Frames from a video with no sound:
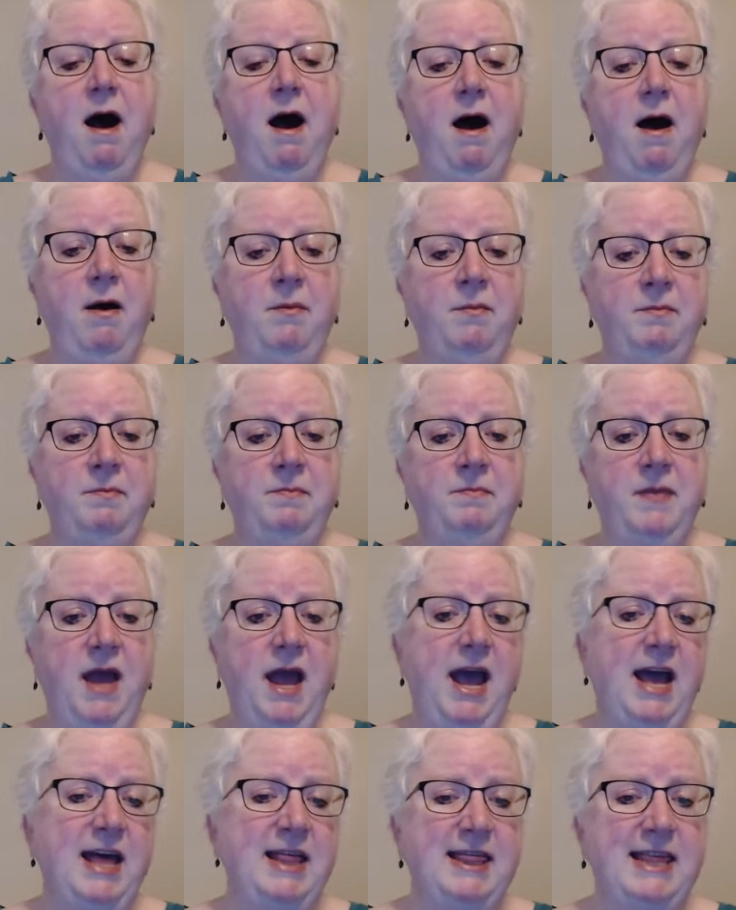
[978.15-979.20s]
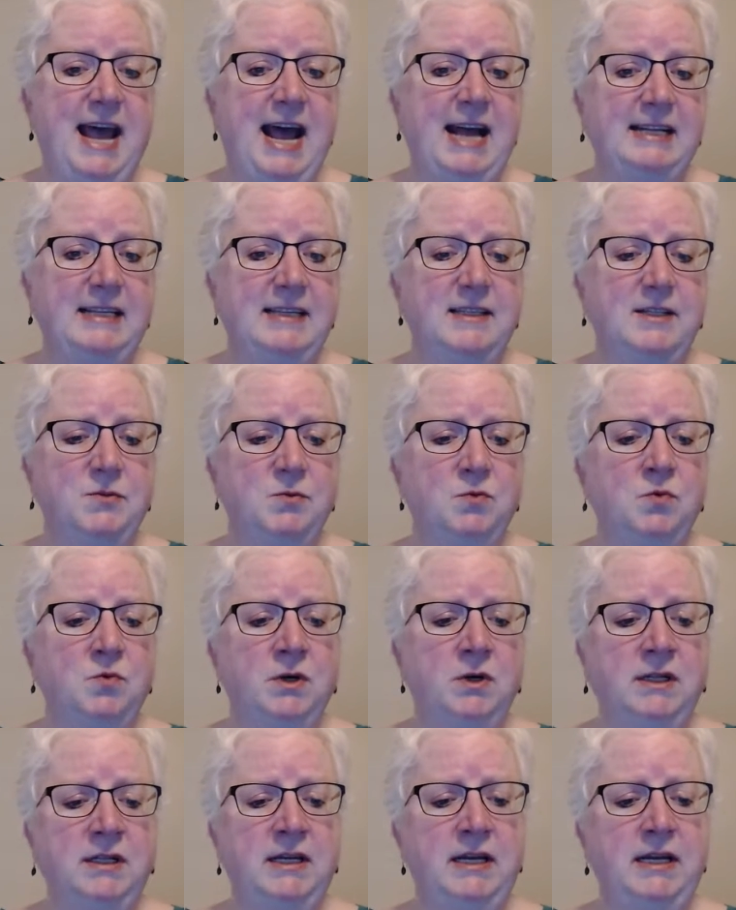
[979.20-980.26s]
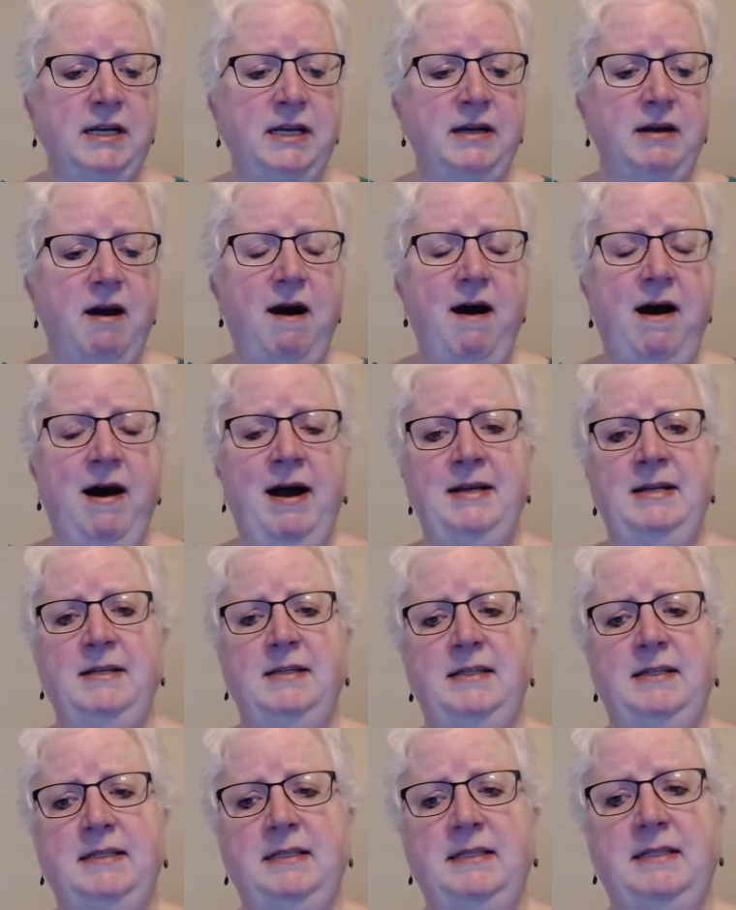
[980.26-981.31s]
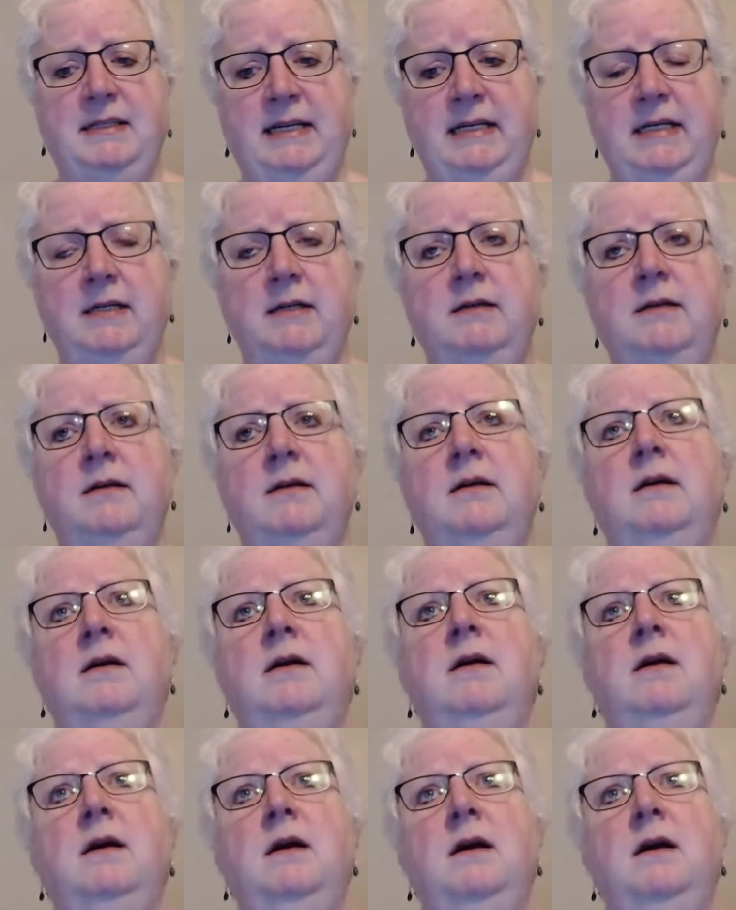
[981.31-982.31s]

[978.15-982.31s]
And that's really honestly